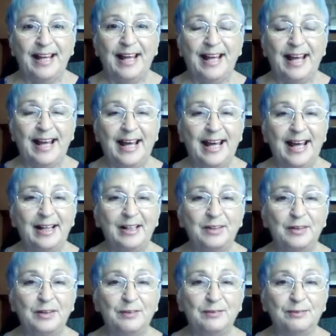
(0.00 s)

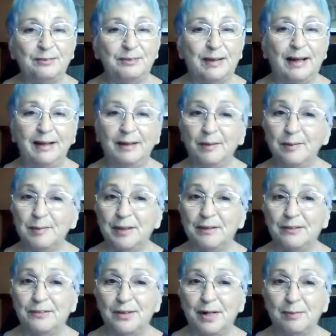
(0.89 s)
and I had a little
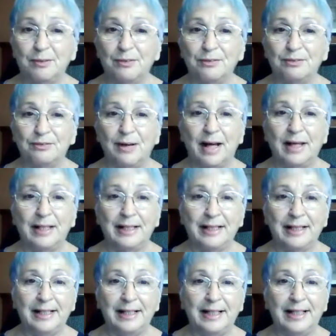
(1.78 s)
bit of trouble
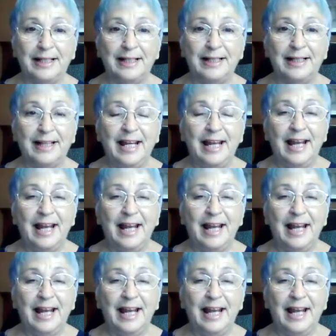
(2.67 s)
finding it.